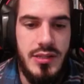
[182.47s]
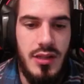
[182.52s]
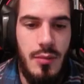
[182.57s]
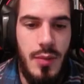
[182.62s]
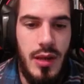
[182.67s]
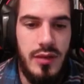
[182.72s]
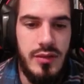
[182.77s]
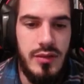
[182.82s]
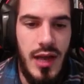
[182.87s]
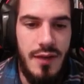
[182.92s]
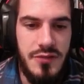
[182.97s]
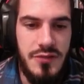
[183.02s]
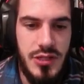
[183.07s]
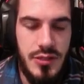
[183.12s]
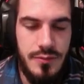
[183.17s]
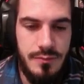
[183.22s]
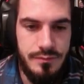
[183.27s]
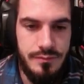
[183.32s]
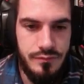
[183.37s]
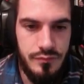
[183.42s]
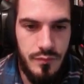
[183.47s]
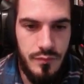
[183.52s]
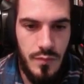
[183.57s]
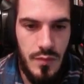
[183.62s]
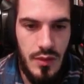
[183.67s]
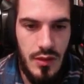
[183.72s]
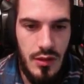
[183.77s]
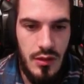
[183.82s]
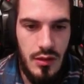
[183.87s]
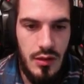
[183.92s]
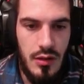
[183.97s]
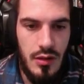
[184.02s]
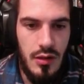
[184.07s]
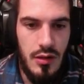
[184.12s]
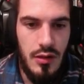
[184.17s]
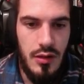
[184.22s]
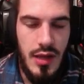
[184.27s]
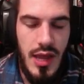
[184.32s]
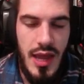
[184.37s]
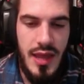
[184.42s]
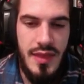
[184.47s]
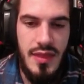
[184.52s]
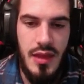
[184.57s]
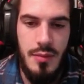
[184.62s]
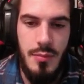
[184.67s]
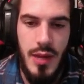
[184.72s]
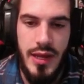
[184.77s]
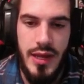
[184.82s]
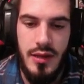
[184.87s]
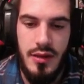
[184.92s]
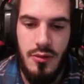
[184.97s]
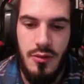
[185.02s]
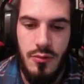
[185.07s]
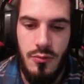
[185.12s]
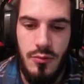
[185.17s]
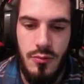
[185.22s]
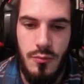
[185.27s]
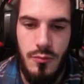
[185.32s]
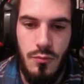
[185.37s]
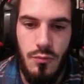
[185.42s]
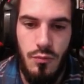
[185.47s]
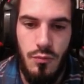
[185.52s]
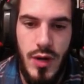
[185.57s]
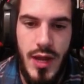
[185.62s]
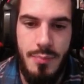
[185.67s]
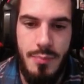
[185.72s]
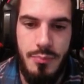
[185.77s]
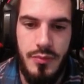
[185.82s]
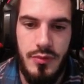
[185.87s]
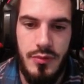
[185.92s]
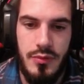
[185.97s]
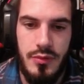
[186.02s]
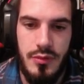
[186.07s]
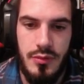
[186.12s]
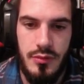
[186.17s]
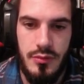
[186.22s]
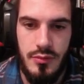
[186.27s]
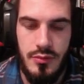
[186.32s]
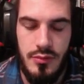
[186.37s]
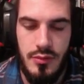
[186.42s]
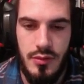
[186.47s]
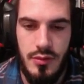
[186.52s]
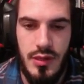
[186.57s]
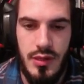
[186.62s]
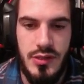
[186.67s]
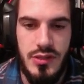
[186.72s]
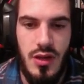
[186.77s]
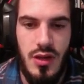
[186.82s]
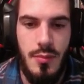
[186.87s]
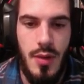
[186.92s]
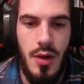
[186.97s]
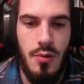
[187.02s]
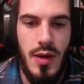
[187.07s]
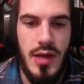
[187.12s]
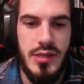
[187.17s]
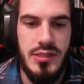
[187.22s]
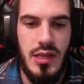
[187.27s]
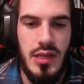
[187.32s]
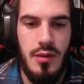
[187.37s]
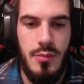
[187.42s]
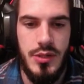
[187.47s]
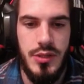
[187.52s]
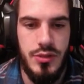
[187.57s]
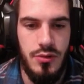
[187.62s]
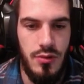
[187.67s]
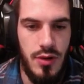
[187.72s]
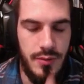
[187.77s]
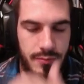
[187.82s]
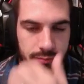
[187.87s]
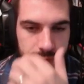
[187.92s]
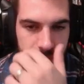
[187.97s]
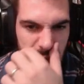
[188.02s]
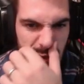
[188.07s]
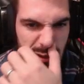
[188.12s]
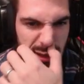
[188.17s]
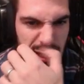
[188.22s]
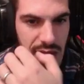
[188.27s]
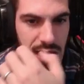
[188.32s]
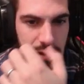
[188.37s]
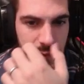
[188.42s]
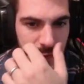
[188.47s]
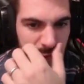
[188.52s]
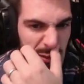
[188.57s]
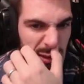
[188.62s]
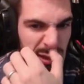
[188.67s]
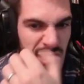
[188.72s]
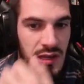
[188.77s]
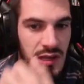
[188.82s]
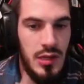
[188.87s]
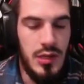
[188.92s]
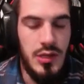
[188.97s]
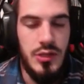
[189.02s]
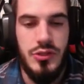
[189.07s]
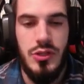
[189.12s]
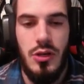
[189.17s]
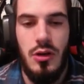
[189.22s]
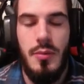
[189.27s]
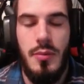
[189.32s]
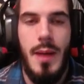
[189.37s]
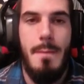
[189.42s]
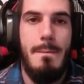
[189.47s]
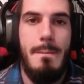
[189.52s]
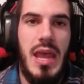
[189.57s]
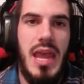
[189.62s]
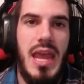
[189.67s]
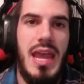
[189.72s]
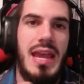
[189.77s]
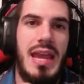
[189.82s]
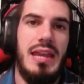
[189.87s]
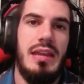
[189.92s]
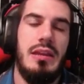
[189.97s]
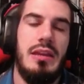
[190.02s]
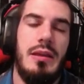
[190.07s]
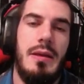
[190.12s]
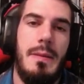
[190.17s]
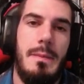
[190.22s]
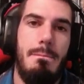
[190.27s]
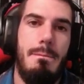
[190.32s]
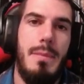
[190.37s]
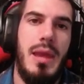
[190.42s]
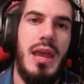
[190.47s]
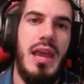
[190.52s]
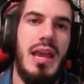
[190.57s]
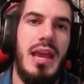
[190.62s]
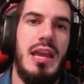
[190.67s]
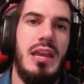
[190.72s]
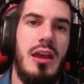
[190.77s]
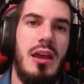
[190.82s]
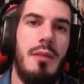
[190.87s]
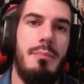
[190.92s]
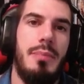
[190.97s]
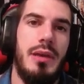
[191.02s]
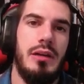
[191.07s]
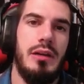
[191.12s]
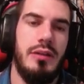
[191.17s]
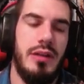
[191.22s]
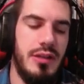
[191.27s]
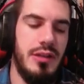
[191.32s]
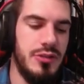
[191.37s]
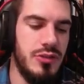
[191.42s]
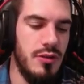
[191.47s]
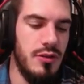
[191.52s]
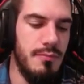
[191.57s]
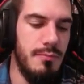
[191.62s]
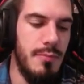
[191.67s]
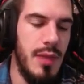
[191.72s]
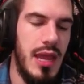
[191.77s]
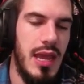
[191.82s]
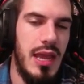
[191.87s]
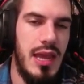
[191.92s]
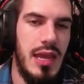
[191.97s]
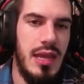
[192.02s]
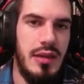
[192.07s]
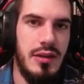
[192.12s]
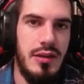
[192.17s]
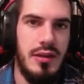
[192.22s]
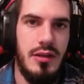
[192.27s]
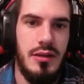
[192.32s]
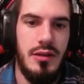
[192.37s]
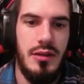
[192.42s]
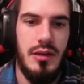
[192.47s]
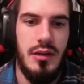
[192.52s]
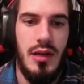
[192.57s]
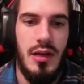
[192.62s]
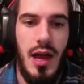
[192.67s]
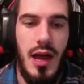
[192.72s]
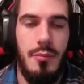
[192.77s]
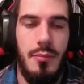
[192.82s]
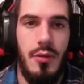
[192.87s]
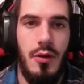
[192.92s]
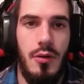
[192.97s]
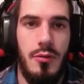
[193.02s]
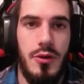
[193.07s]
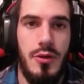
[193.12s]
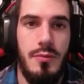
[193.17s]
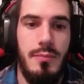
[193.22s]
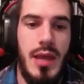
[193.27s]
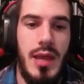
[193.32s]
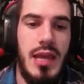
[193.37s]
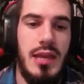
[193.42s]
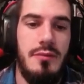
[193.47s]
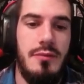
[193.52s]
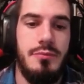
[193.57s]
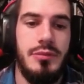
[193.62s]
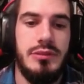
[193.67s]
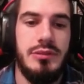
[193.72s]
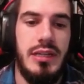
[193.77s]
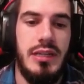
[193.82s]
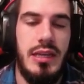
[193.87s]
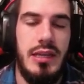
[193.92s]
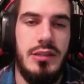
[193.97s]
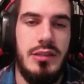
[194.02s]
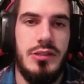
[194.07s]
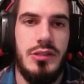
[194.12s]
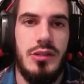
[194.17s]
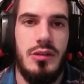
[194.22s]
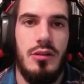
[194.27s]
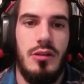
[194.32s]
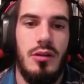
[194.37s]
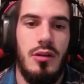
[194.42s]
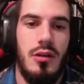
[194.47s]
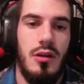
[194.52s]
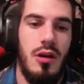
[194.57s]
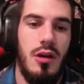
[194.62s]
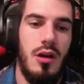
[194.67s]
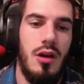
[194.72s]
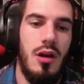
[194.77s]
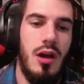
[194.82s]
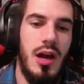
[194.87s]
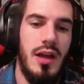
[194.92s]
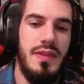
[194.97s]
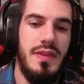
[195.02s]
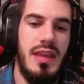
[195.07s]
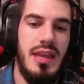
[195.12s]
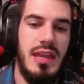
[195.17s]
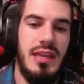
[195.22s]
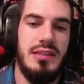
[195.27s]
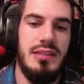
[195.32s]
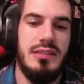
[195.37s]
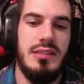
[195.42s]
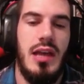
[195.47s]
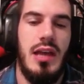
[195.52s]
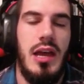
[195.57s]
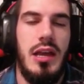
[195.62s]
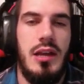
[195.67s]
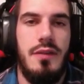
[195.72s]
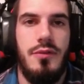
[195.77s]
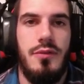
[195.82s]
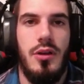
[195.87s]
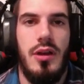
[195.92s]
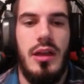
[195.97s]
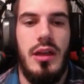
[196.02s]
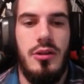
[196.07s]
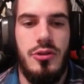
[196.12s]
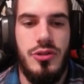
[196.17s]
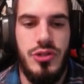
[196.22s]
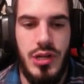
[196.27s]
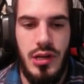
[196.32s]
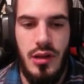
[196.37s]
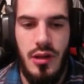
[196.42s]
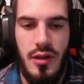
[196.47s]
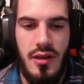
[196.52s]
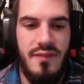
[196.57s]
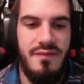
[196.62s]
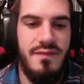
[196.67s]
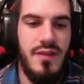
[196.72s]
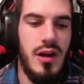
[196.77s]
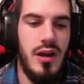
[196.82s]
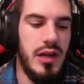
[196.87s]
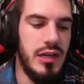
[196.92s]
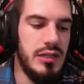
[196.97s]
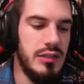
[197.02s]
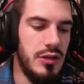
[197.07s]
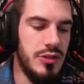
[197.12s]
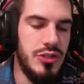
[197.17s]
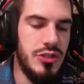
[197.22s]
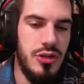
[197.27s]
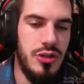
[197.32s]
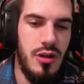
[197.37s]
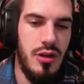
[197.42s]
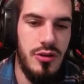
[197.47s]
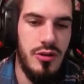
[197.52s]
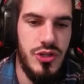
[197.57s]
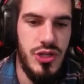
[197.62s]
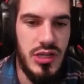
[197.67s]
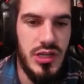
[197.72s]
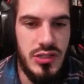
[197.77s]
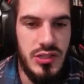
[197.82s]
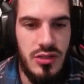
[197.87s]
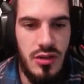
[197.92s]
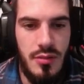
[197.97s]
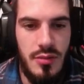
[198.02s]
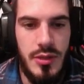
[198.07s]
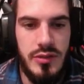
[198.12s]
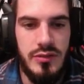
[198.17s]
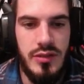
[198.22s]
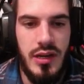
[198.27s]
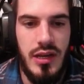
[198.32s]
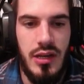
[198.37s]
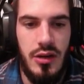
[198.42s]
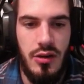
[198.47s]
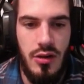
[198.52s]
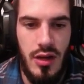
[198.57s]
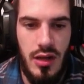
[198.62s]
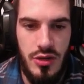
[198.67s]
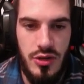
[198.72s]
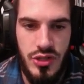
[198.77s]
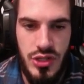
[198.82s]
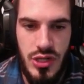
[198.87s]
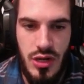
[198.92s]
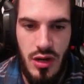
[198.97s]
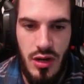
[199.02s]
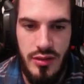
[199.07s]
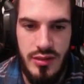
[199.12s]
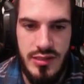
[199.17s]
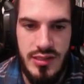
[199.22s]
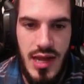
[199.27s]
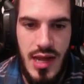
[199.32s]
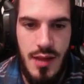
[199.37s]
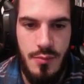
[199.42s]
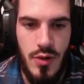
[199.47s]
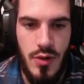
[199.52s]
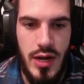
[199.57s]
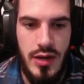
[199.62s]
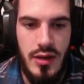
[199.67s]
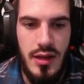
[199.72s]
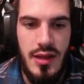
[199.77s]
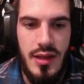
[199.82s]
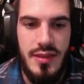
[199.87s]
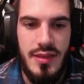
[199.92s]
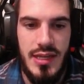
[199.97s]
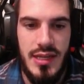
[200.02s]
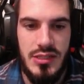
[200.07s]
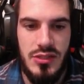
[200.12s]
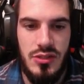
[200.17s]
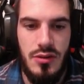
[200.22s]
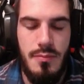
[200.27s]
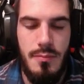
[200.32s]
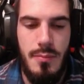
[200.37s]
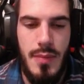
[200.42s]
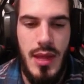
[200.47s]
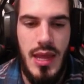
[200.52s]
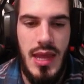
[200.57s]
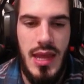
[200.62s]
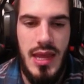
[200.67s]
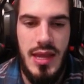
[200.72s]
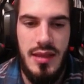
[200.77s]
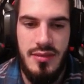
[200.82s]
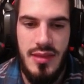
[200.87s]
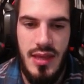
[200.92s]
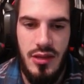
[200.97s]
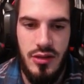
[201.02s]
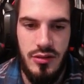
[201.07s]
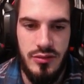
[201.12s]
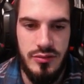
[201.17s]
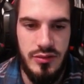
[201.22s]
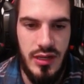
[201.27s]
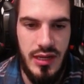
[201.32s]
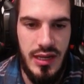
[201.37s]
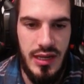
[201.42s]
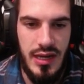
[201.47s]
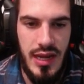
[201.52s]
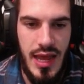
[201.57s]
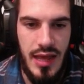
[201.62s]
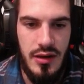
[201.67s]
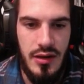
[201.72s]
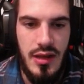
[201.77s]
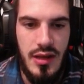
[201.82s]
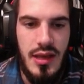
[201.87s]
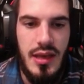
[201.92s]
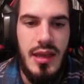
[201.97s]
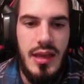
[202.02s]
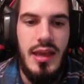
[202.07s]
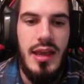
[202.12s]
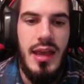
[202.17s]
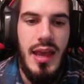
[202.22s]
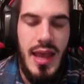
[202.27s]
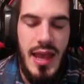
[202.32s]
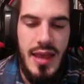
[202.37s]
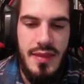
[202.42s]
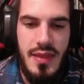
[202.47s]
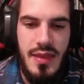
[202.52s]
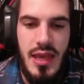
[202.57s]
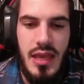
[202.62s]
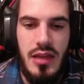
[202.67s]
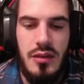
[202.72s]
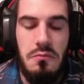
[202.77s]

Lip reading: my left, and then my Rip is on my right side of my screen. Okay, so my main abilities, your main combo, your main bleeds are on the inside of your energy, very close to your energy, because you're going to be looking at your energy all the time, right? That's your main thing you're looking at. And then